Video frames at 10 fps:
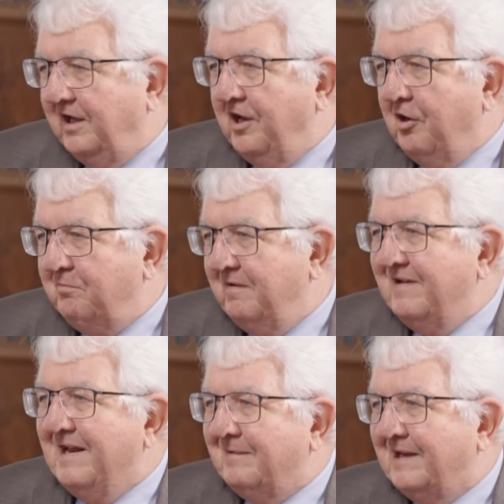I hope we
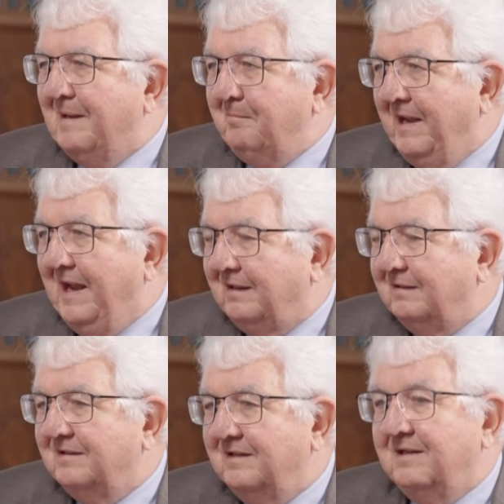will never come back,
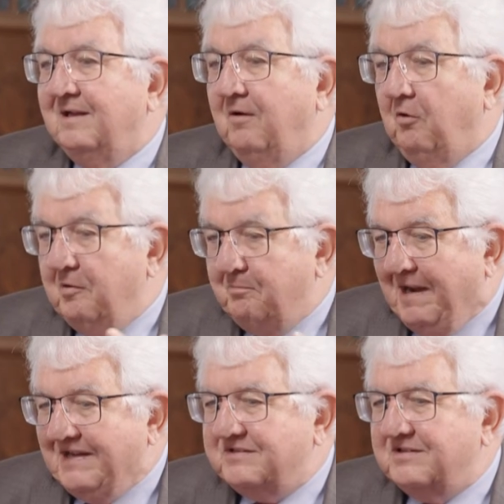
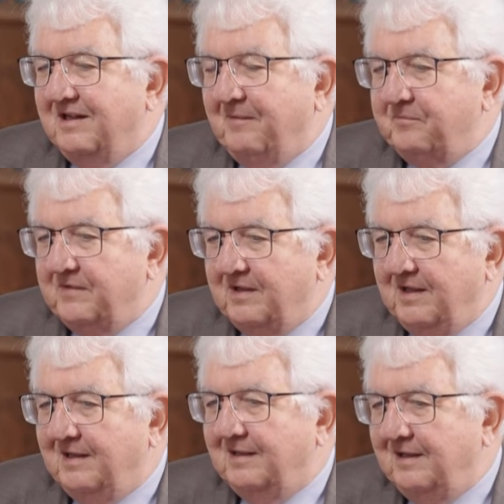albeit
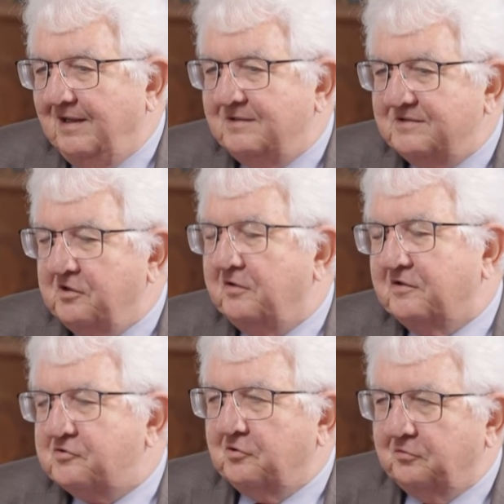it's not
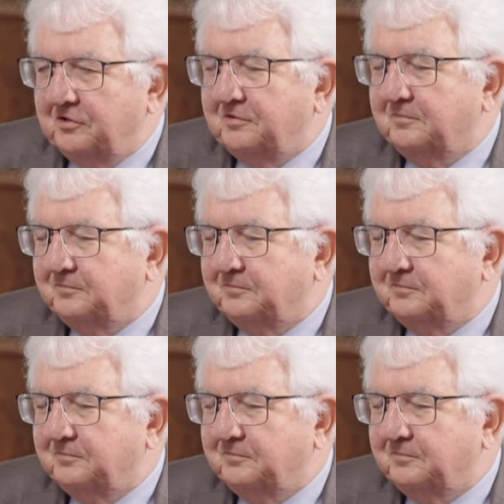excluded.